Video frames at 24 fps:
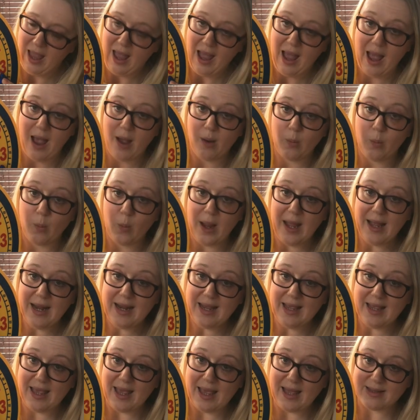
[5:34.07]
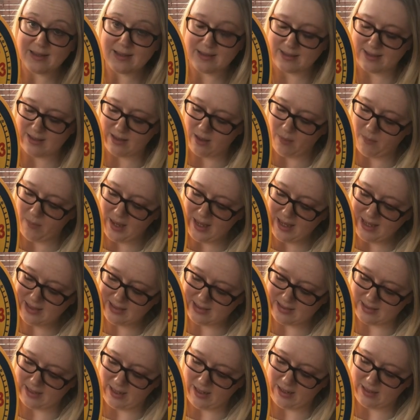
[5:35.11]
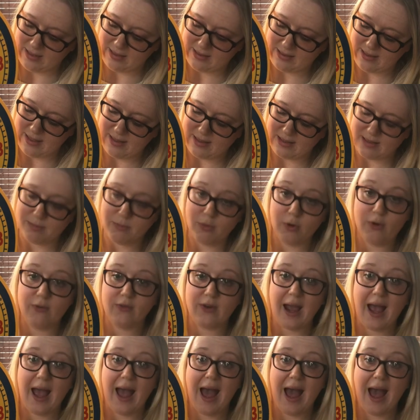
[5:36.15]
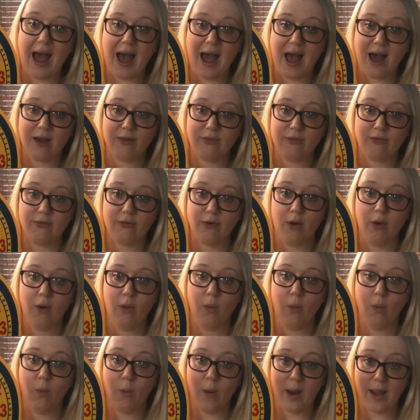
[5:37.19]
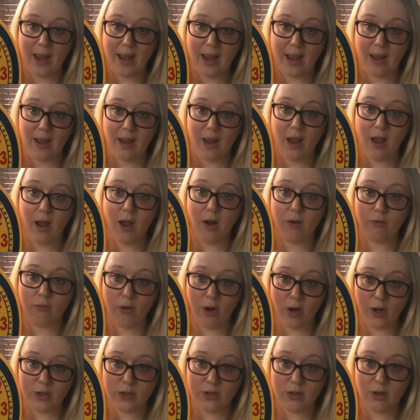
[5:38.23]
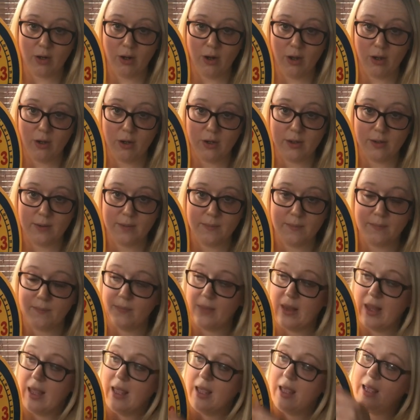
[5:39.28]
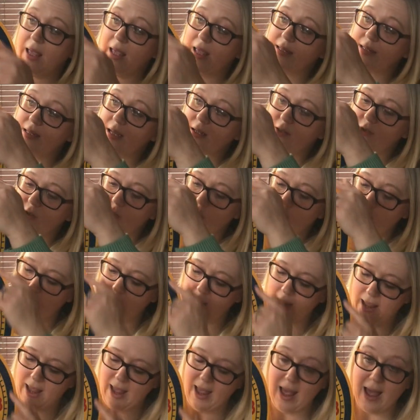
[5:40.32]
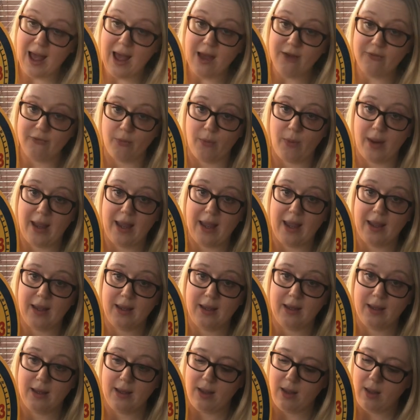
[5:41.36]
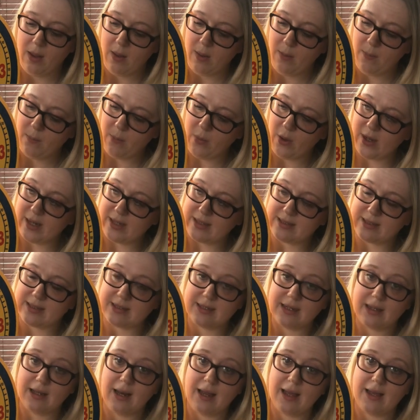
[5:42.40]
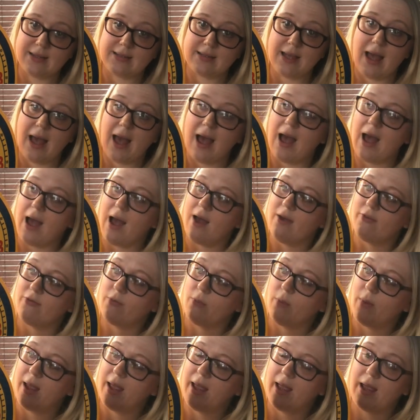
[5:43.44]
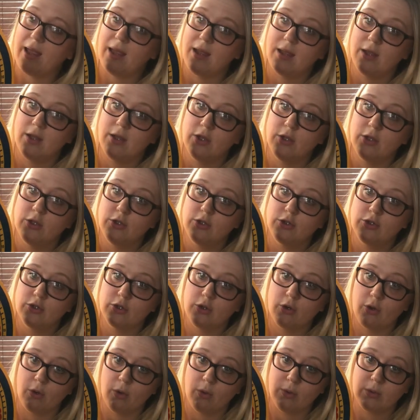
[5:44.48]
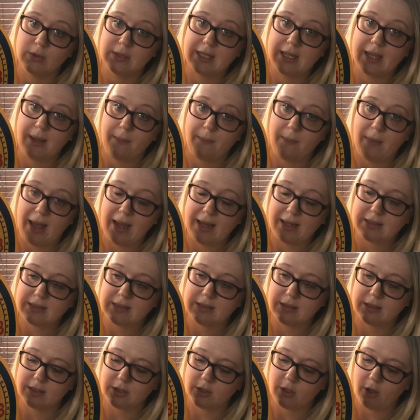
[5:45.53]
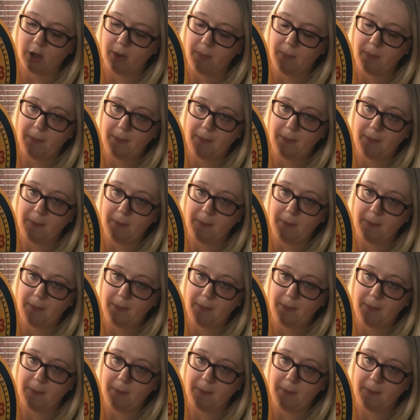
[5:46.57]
And when it gets to the big 6, it's moved halfway around the clock. It has gone halfway, but it still has halfway to go to get back to the top.